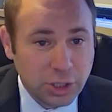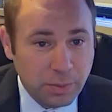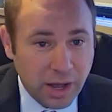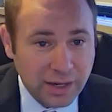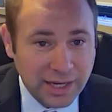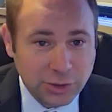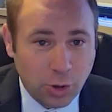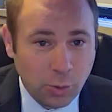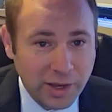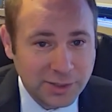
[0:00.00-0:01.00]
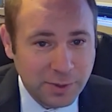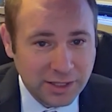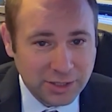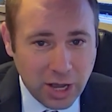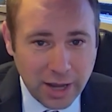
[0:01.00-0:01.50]
Shabbat has always
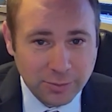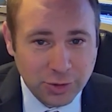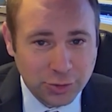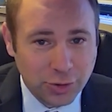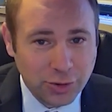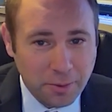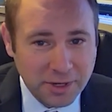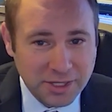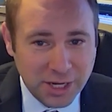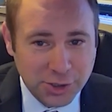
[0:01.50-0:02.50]
been a time to turn our